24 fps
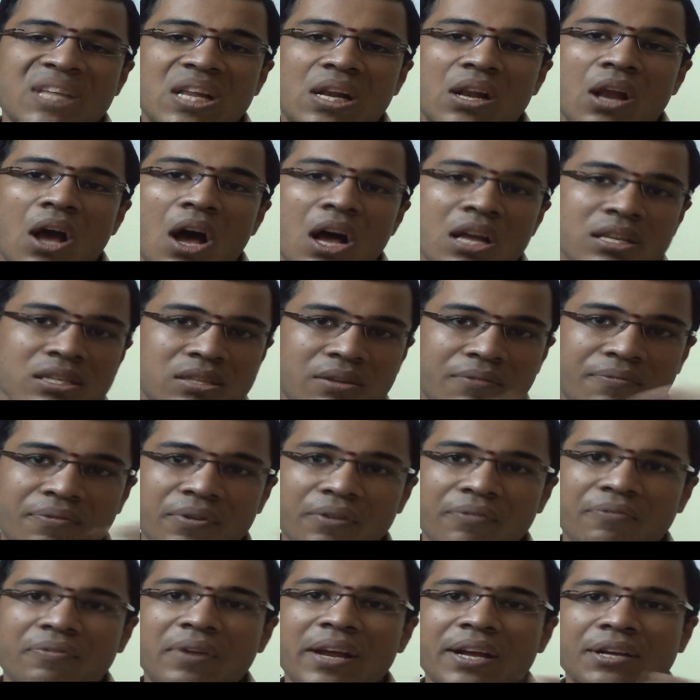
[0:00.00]
Laws
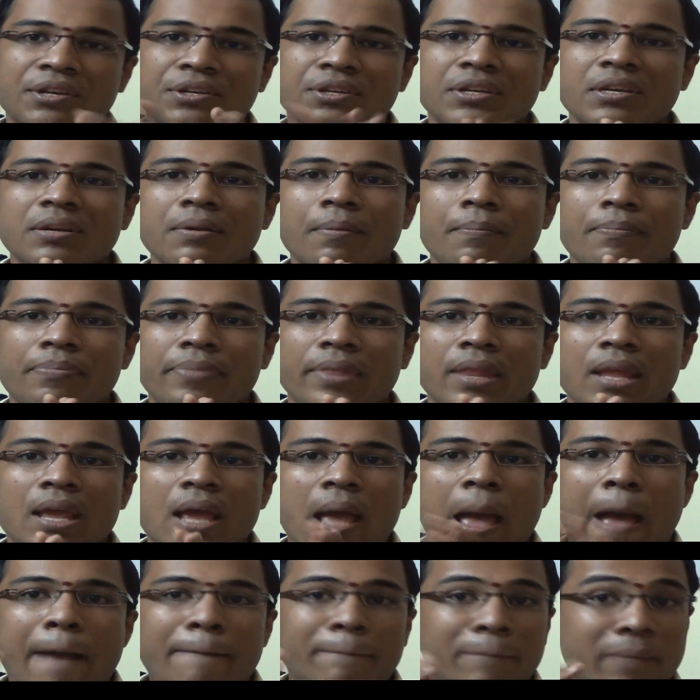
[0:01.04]
of reflection,
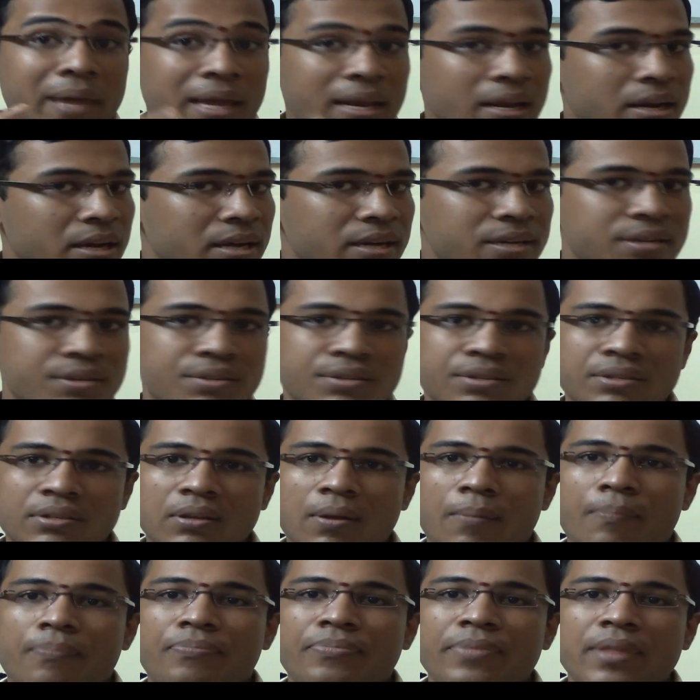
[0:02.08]
mirrors,